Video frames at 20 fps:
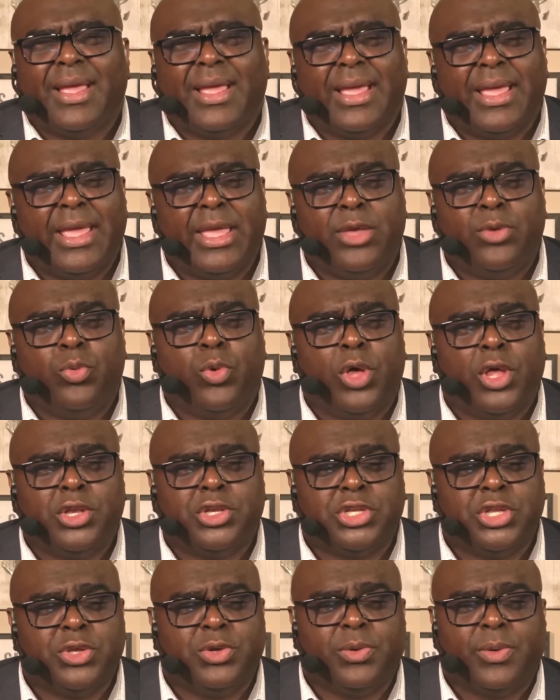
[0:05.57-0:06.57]
he
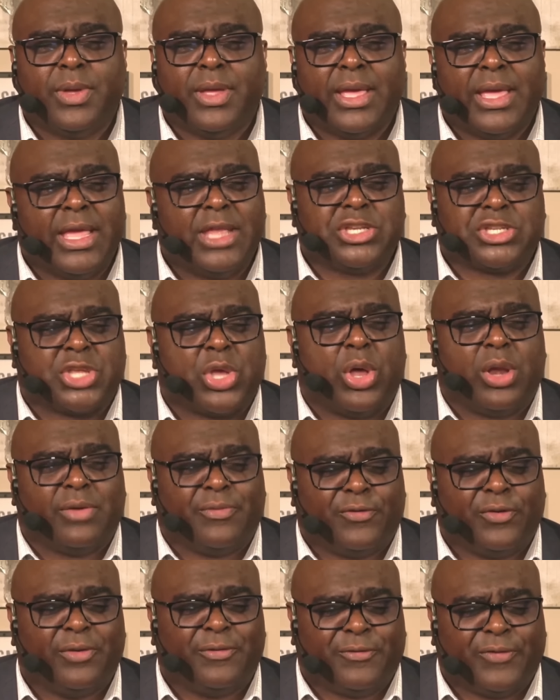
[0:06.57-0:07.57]
would do. He's going to
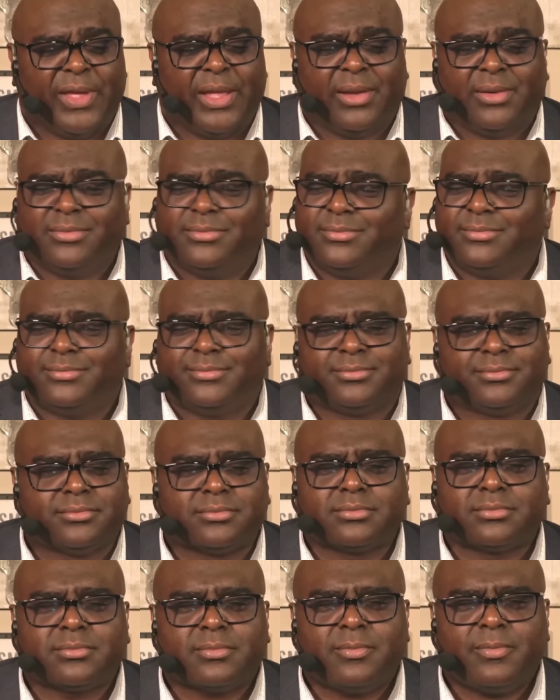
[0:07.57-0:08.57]
fulfill.
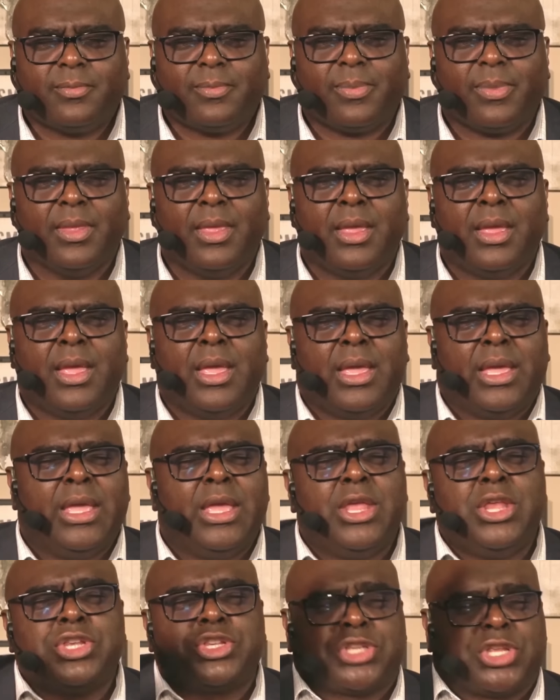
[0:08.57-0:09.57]

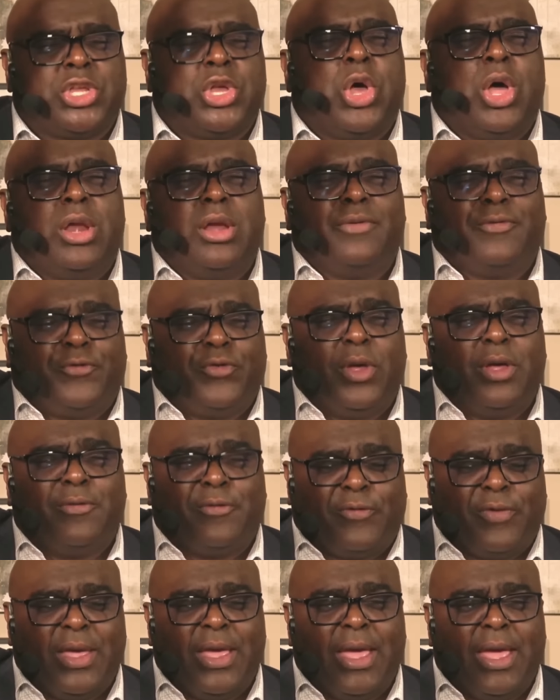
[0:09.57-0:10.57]
He's going to
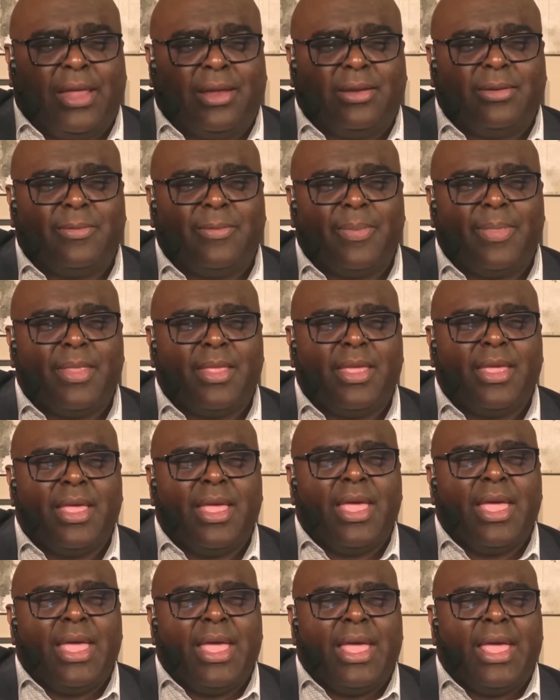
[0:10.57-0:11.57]
fulfill
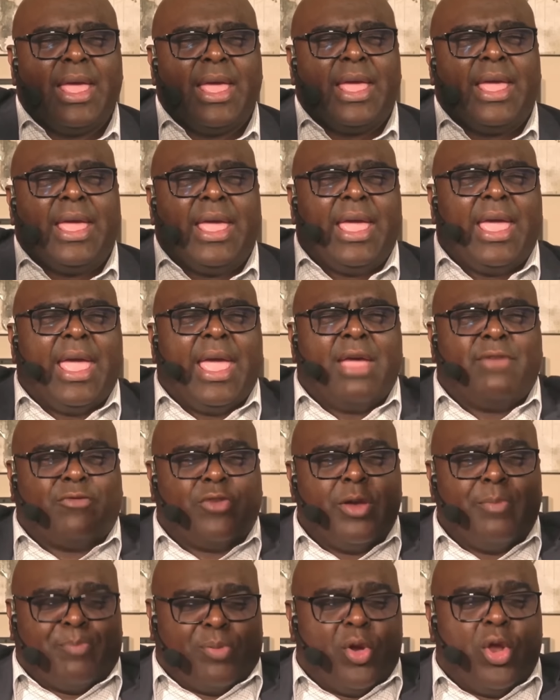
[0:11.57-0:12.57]

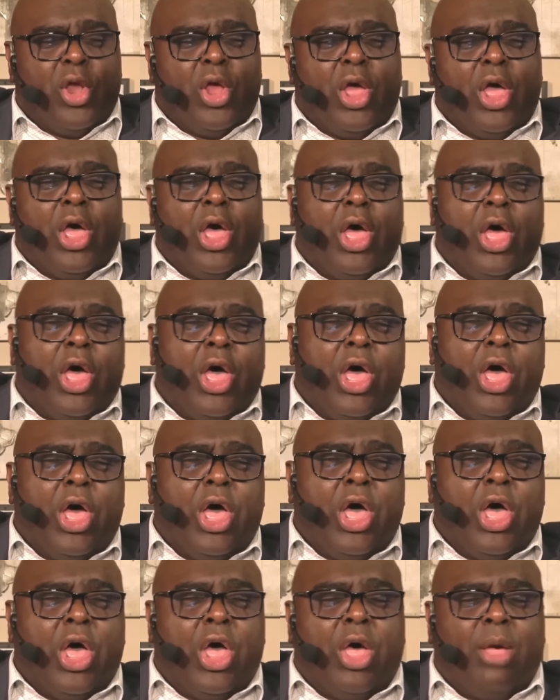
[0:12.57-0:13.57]
every
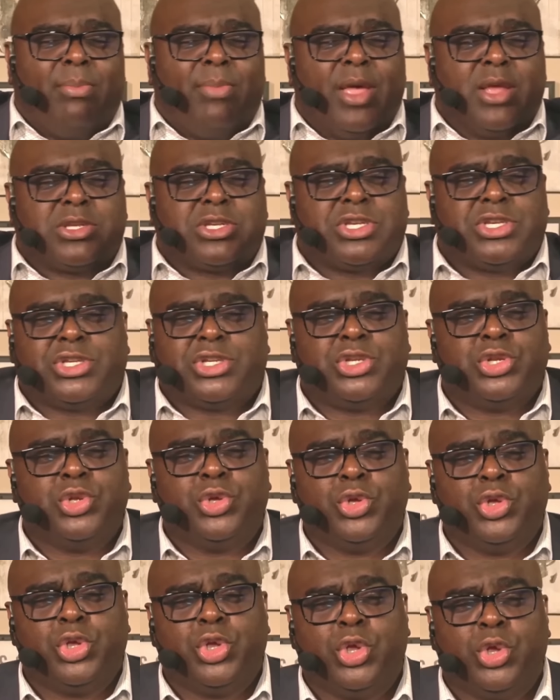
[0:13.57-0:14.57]
promise to
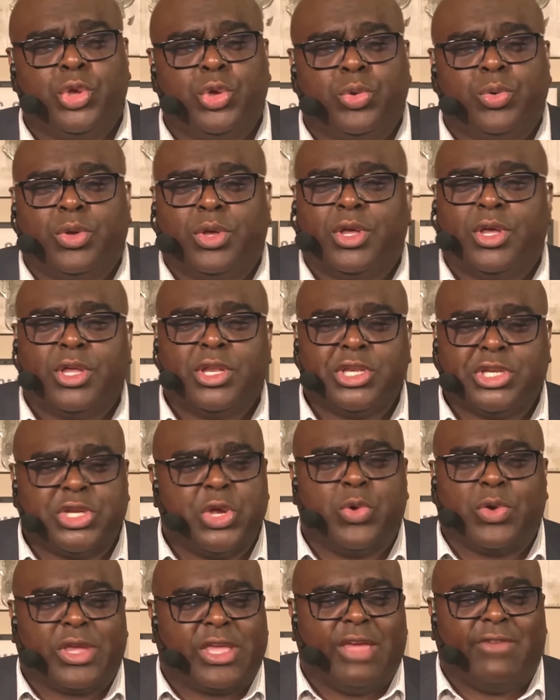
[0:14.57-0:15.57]
you.
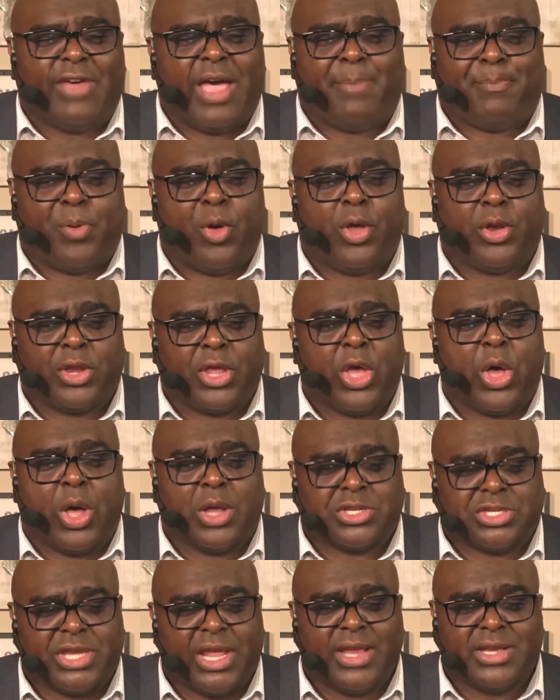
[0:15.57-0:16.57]
Don't give up on
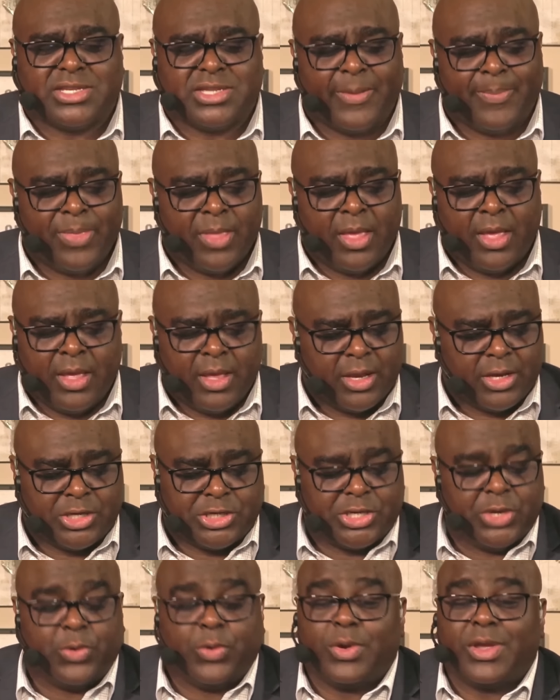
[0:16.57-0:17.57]
God,
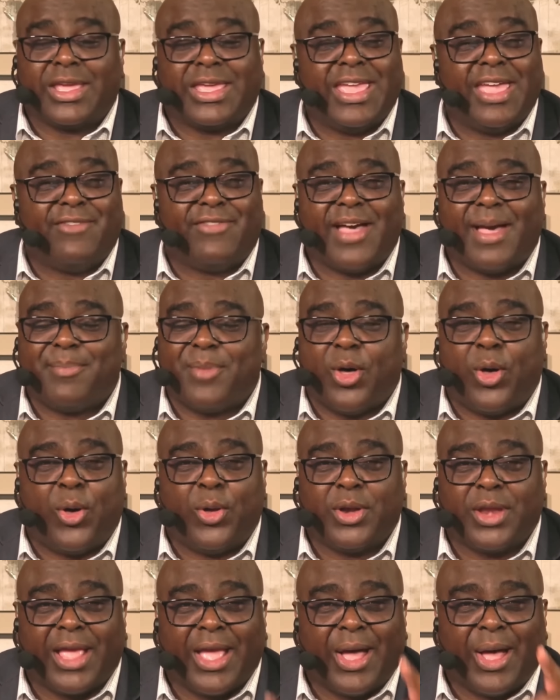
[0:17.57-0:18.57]
saints. Don't give up
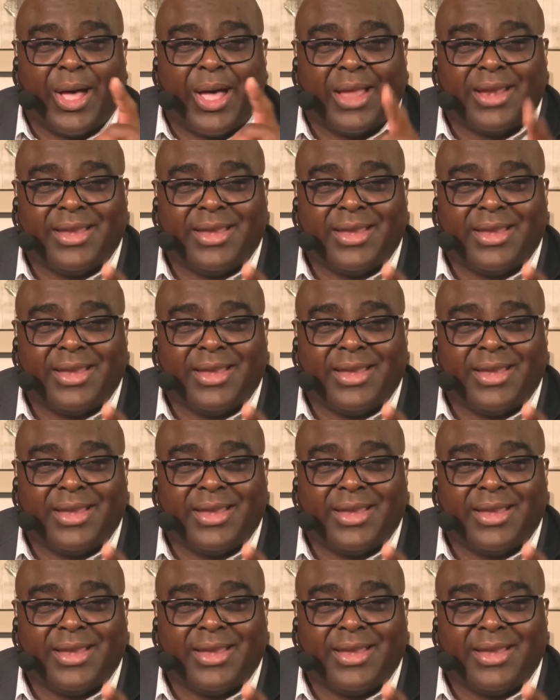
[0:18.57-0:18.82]
on God,